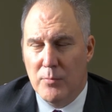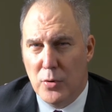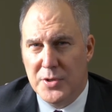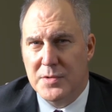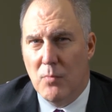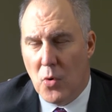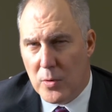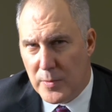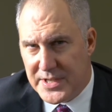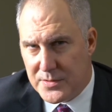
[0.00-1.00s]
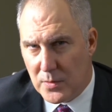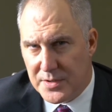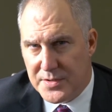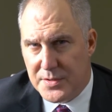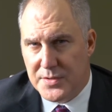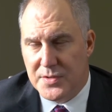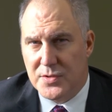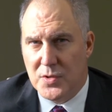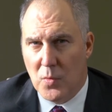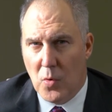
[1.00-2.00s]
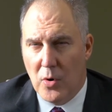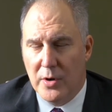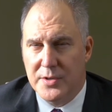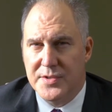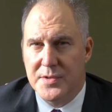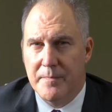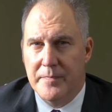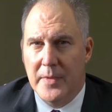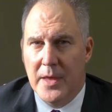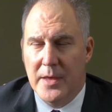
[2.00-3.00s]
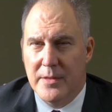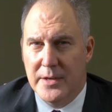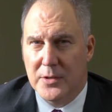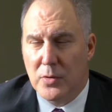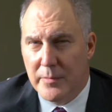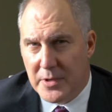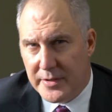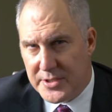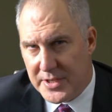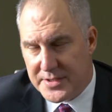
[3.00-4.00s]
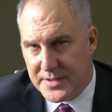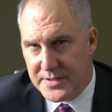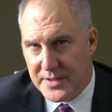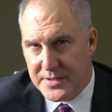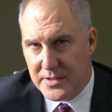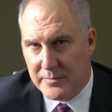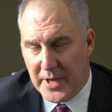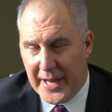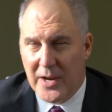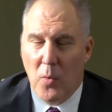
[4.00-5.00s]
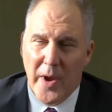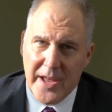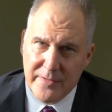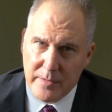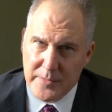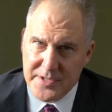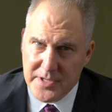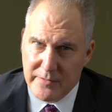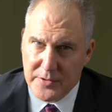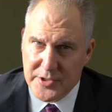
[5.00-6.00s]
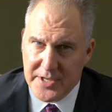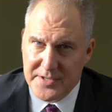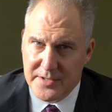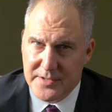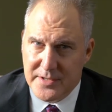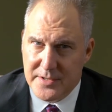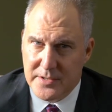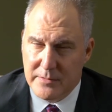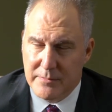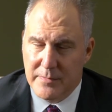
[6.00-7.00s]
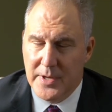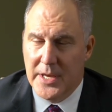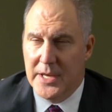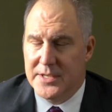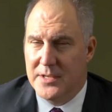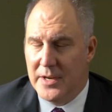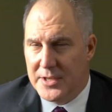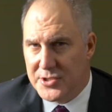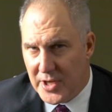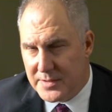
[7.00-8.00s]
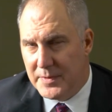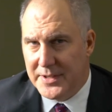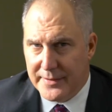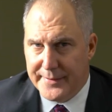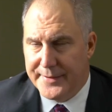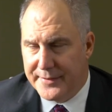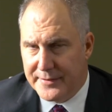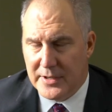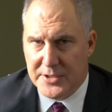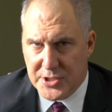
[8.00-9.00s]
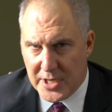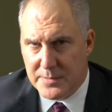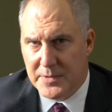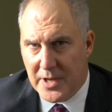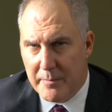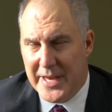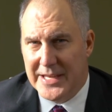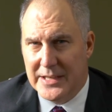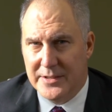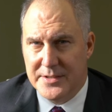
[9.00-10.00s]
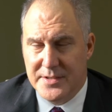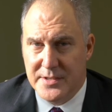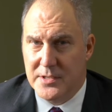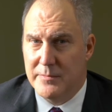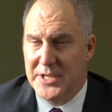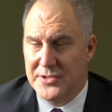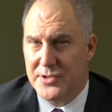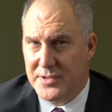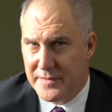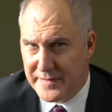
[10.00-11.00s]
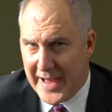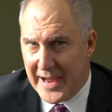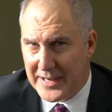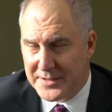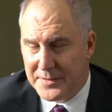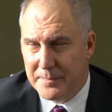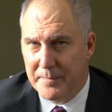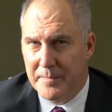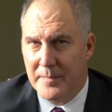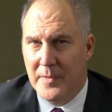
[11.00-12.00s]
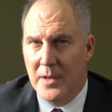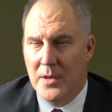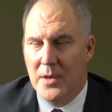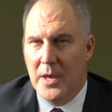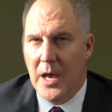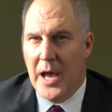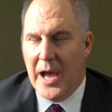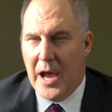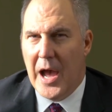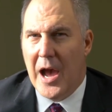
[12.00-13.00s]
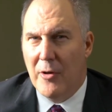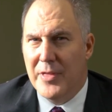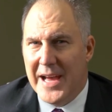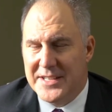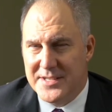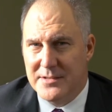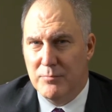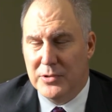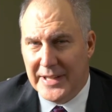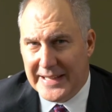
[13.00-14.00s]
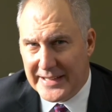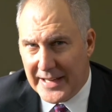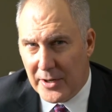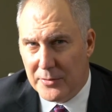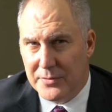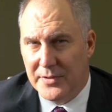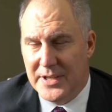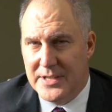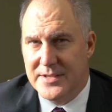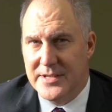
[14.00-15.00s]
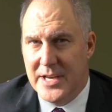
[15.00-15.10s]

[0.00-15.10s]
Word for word: push more resources towards the criminal justice system and away from the civil justice system. It's not a judgment. This isn't a judgment I'm making on the system. It's just a fact. How that's playing out is